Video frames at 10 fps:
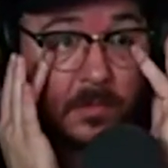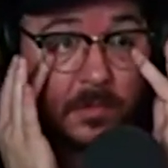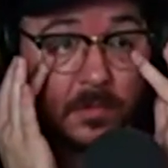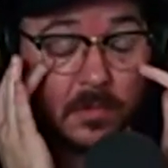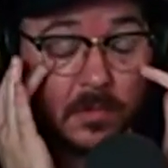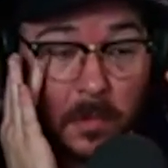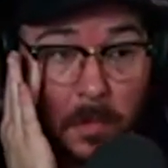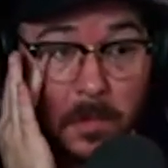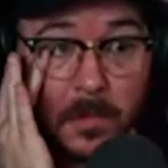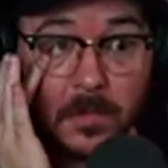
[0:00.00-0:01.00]

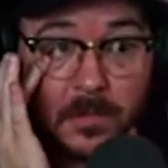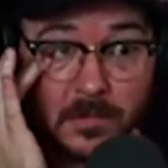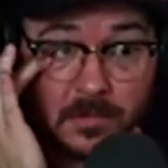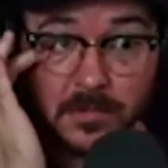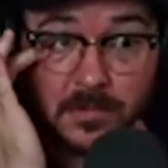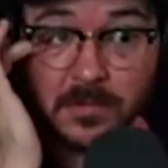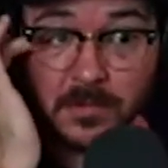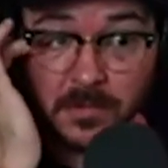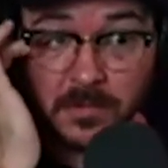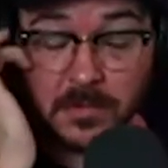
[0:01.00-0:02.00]

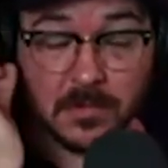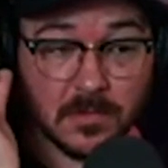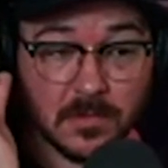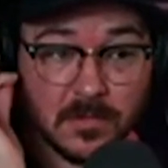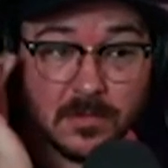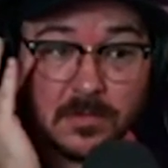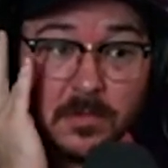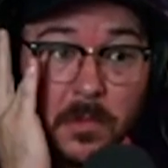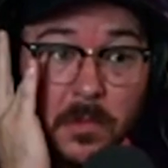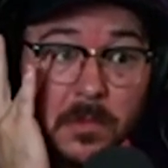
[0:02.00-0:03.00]

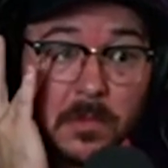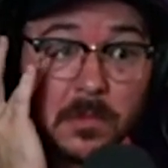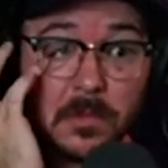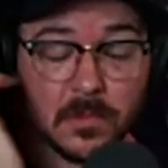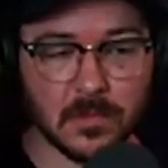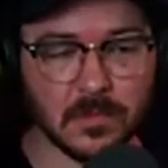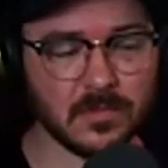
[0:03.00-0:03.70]
The person shown says nothing.